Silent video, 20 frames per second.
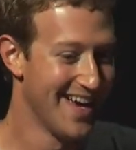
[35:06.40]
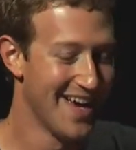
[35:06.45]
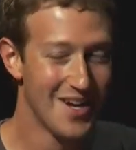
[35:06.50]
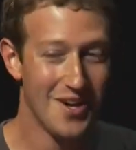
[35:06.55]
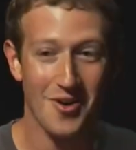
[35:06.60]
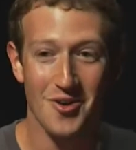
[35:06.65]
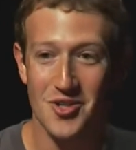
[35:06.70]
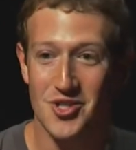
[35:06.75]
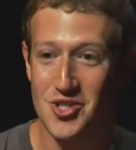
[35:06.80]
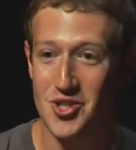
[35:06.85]

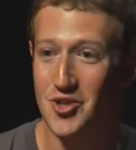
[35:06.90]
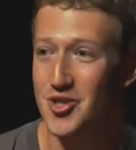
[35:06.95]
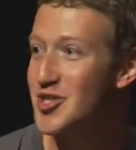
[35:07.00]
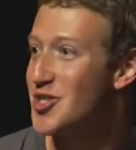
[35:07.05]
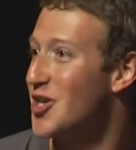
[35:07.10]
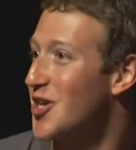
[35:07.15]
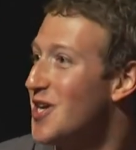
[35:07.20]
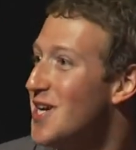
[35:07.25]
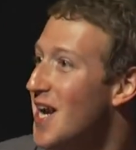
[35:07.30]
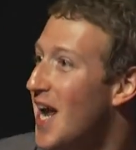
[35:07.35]
No,
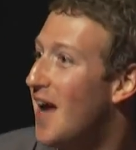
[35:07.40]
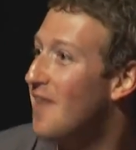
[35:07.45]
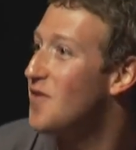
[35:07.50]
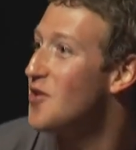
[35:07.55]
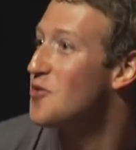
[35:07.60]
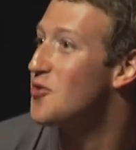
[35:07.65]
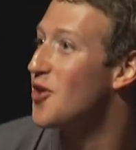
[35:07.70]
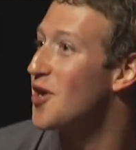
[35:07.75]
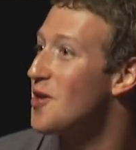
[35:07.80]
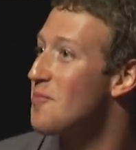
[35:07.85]
seriously, if
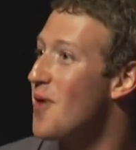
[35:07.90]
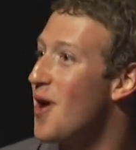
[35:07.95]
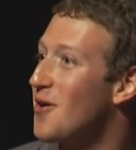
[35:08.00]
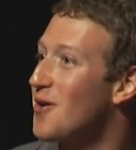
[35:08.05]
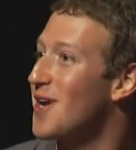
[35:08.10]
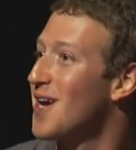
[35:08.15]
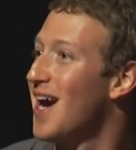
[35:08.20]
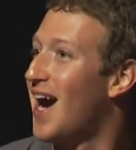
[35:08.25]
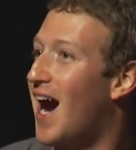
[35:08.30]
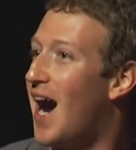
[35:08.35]
you think
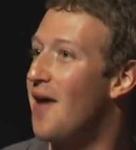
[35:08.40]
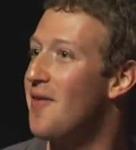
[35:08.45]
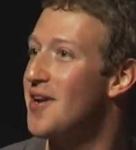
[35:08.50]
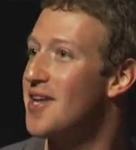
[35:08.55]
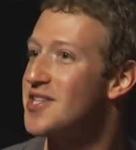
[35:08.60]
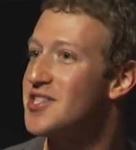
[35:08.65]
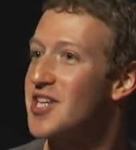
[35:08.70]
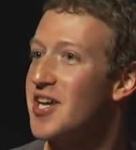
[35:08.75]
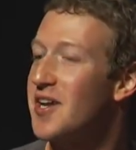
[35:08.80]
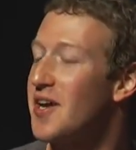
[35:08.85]
about, I mean,
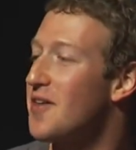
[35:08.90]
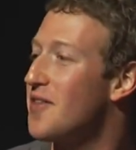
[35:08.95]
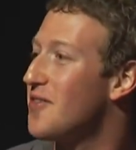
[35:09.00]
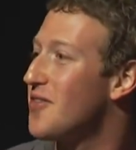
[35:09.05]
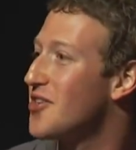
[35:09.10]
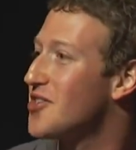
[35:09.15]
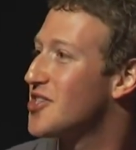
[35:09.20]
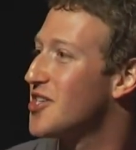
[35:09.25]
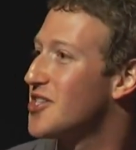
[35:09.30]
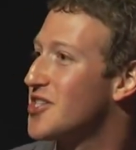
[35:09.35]
it's like
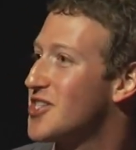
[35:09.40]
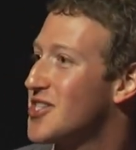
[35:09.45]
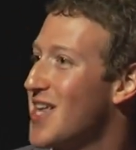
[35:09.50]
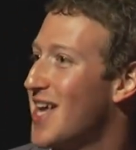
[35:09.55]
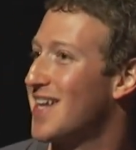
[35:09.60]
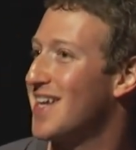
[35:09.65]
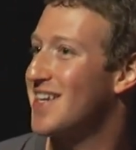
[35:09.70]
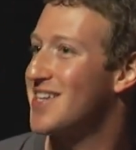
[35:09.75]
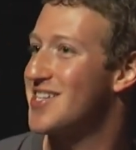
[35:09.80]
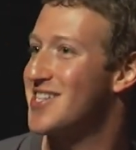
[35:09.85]
this
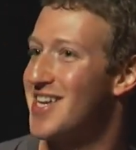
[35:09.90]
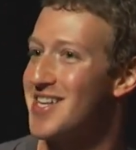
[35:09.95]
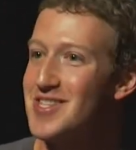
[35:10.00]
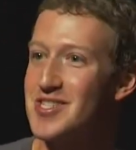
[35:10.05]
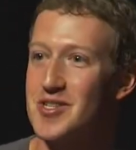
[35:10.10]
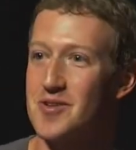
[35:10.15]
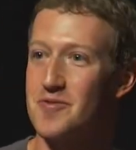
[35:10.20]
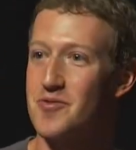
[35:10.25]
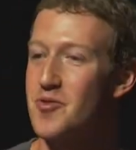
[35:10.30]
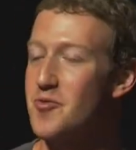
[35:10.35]
aesthetic
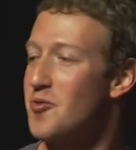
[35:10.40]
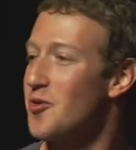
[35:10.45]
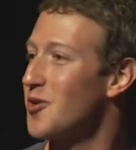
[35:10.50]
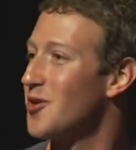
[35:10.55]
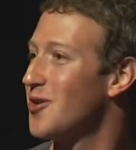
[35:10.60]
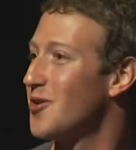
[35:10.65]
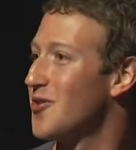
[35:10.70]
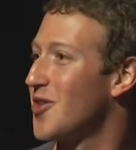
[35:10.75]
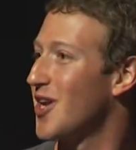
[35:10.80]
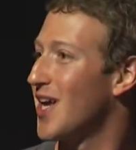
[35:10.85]
sense of the
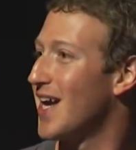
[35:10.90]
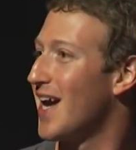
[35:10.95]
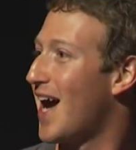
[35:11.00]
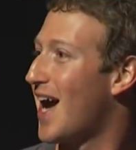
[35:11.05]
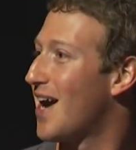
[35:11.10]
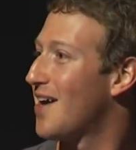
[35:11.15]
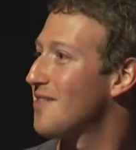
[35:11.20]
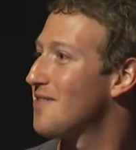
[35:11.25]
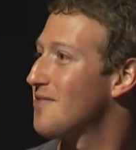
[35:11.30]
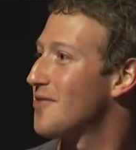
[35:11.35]
world that I
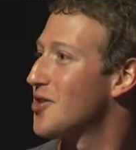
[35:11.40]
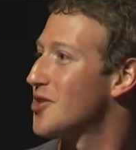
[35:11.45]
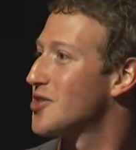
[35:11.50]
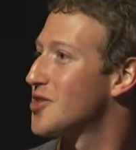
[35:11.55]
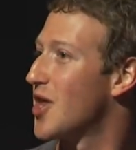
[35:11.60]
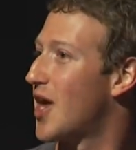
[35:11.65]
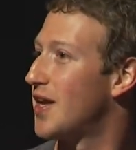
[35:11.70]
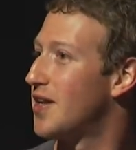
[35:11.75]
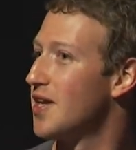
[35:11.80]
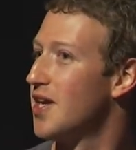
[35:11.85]
have
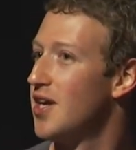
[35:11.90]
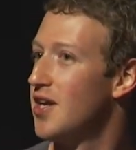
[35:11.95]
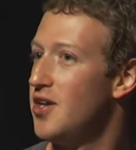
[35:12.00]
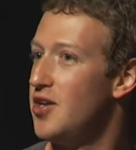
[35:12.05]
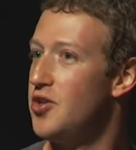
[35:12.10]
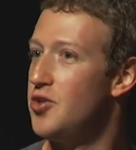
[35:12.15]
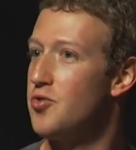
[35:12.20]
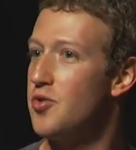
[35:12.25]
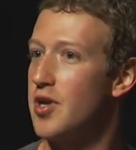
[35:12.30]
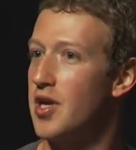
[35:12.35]
is that
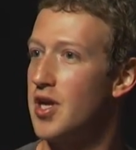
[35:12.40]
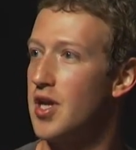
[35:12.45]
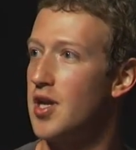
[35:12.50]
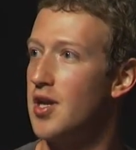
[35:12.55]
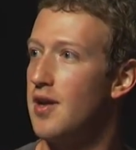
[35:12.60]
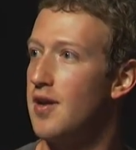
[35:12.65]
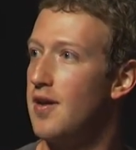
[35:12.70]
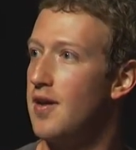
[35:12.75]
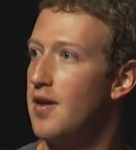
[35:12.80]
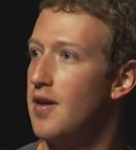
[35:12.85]

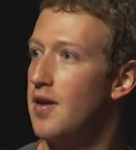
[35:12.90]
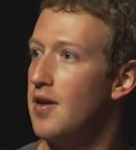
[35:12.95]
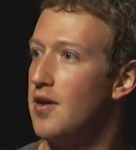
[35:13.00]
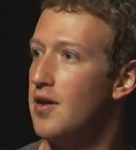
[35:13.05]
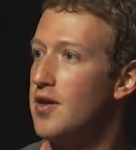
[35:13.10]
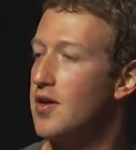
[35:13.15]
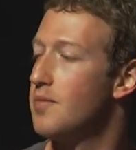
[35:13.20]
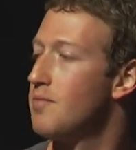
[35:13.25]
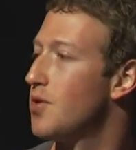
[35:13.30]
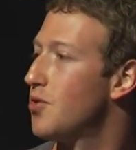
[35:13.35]

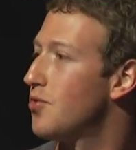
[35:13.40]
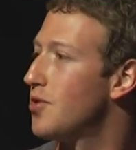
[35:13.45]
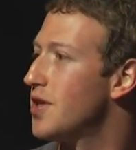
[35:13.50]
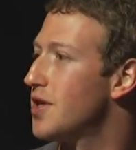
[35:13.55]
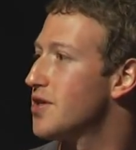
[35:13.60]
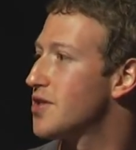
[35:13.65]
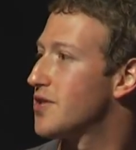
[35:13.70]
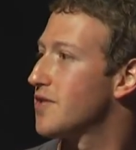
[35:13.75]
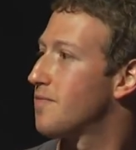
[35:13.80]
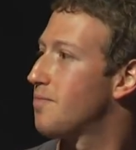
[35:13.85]

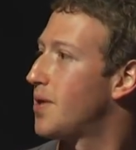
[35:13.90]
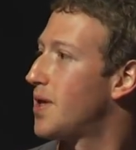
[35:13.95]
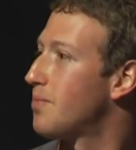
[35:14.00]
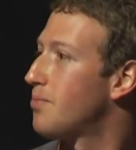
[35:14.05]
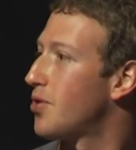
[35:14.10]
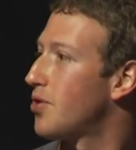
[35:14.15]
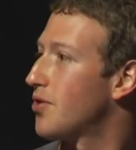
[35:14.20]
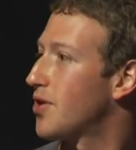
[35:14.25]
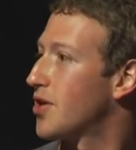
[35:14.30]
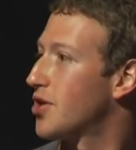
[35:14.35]
communities of
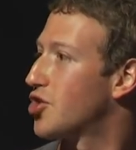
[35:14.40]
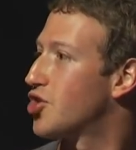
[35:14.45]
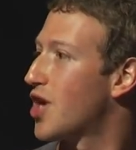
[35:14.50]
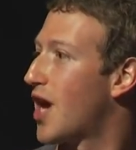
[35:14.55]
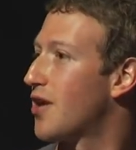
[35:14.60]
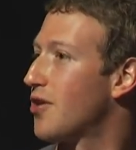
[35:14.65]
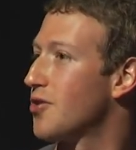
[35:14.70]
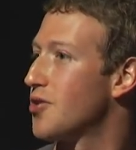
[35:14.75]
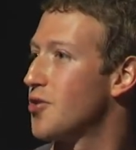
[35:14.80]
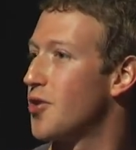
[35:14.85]
people can
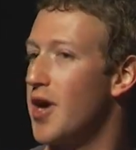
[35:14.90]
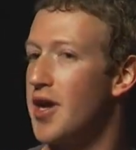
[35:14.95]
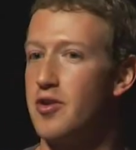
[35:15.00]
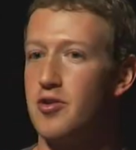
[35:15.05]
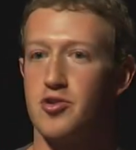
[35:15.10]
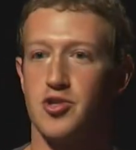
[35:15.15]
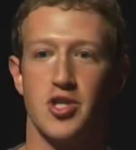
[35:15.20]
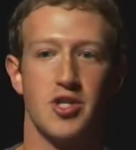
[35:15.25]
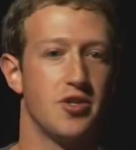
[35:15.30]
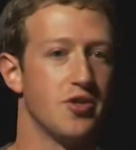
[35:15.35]
channel their
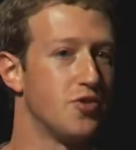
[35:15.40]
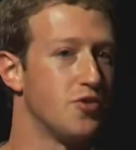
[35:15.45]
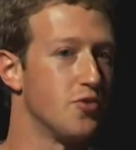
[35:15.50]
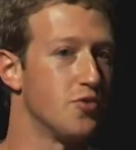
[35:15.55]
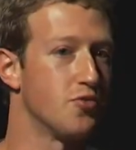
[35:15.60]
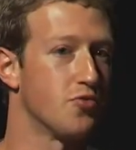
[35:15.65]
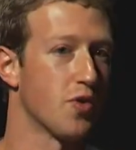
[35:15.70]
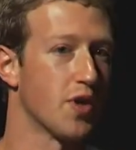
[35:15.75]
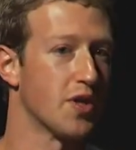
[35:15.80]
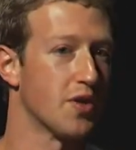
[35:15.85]
energy to
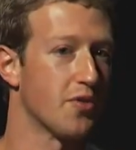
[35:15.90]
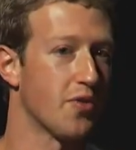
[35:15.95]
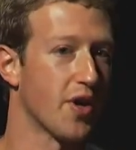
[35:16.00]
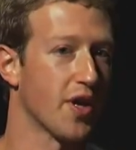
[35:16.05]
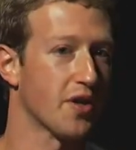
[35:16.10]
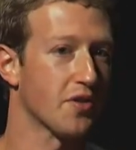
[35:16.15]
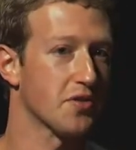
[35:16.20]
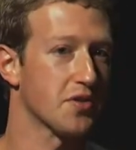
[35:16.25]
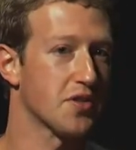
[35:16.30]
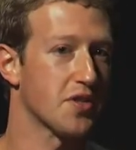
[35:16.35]
do great
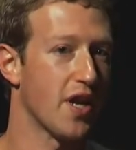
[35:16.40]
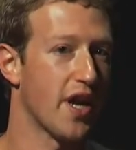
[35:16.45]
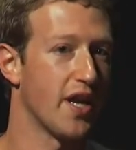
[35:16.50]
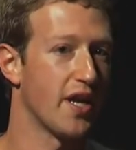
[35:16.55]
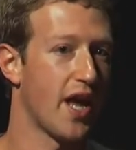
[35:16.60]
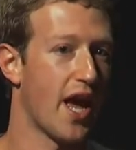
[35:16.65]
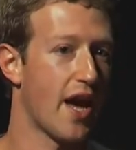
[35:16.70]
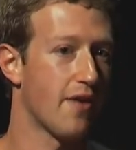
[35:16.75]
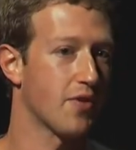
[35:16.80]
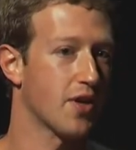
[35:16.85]
things,
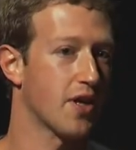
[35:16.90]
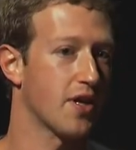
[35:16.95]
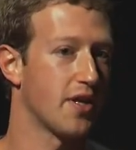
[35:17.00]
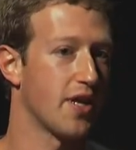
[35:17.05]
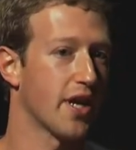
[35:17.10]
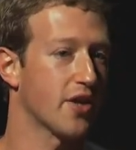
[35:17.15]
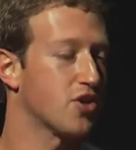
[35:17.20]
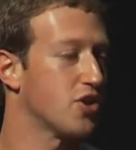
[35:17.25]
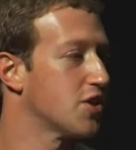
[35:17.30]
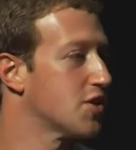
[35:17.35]
and having
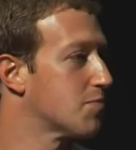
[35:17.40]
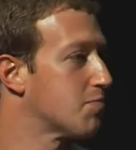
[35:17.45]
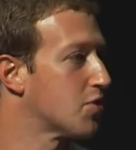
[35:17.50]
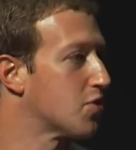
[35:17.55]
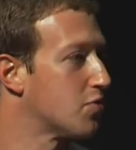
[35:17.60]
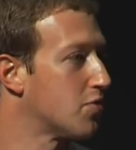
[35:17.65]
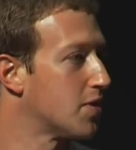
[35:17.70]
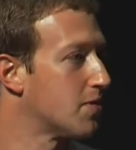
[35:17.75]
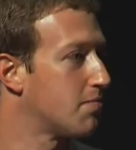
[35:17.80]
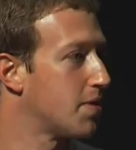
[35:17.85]
connections
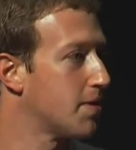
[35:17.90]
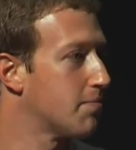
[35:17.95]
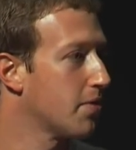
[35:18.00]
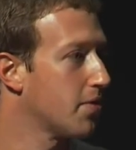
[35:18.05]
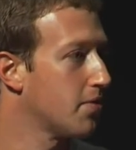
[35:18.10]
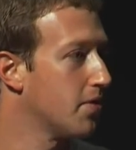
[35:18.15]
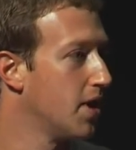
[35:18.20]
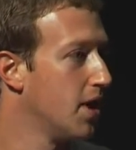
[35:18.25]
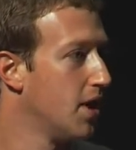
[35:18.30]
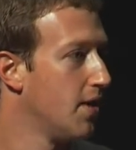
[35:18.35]
between
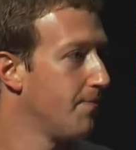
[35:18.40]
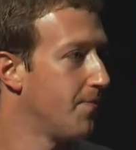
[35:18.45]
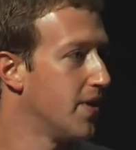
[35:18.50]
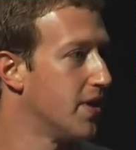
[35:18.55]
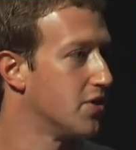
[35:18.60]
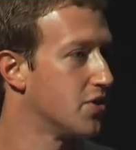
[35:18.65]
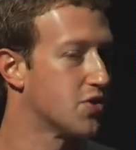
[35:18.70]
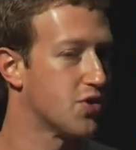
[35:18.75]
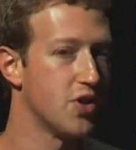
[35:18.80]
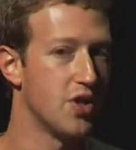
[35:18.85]
people
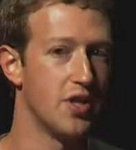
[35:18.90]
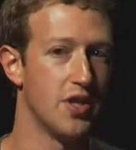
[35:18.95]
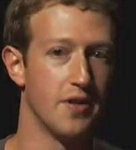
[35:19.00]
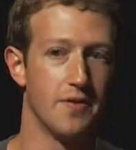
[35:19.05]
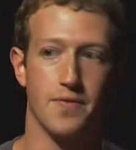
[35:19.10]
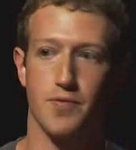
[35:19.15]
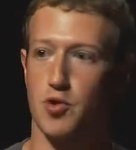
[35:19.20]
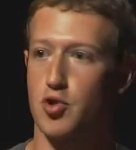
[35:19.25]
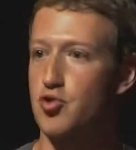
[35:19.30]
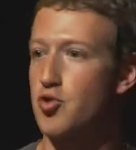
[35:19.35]
is the
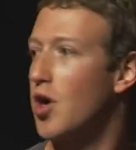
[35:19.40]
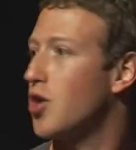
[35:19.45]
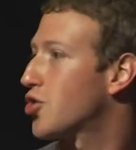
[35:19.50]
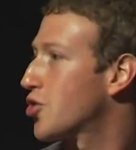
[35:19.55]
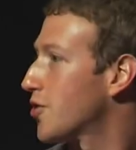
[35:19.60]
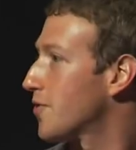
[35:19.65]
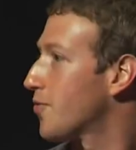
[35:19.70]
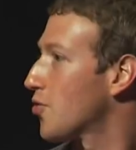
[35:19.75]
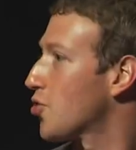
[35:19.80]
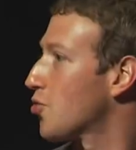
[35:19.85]

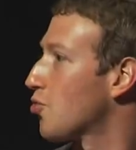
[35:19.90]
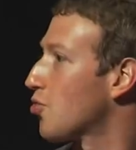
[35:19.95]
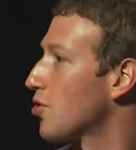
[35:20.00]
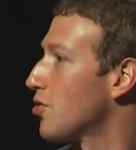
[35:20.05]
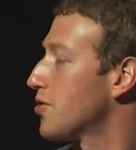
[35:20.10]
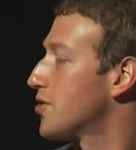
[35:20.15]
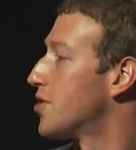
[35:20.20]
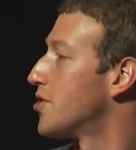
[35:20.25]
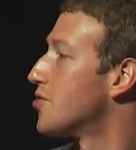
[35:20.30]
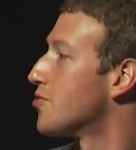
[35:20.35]
infrastructure for the
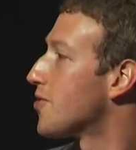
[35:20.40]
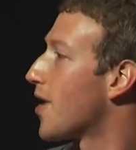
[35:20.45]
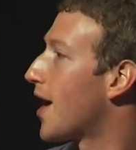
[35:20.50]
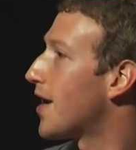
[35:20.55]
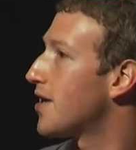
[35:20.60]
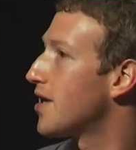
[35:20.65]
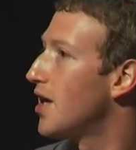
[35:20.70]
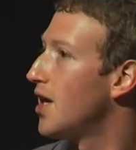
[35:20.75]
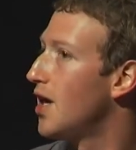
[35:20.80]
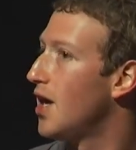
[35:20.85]
world to do
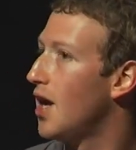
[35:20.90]
that.